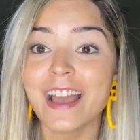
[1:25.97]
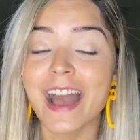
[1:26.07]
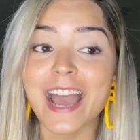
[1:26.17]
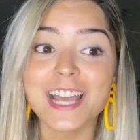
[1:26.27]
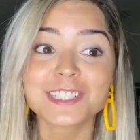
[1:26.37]

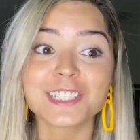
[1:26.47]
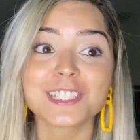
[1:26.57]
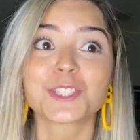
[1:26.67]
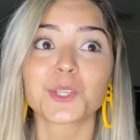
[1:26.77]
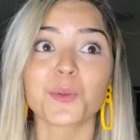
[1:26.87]
I had
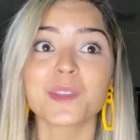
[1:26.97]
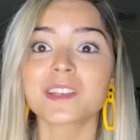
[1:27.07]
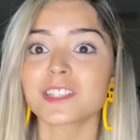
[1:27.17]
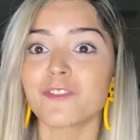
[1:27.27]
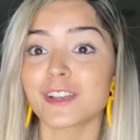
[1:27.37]
just two
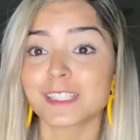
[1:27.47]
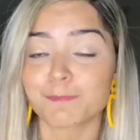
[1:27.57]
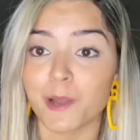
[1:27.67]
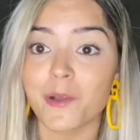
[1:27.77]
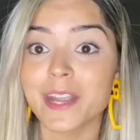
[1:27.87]
years of
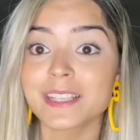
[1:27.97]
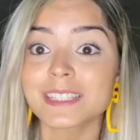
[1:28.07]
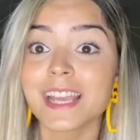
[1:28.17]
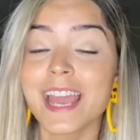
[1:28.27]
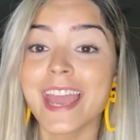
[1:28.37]
experience
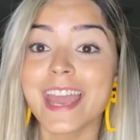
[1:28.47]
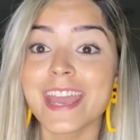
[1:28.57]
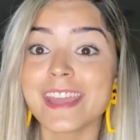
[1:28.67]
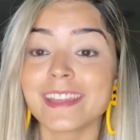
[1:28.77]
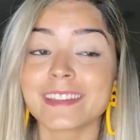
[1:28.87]

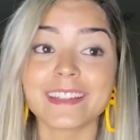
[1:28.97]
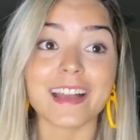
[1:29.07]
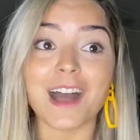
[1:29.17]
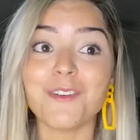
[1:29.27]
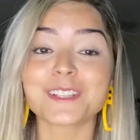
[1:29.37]
and
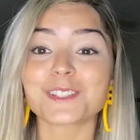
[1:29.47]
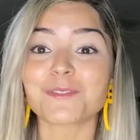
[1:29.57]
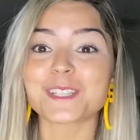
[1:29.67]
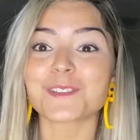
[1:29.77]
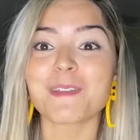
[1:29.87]
I was in
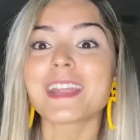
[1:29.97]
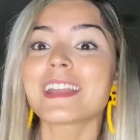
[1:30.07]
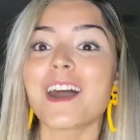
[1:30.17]
WrestleMania.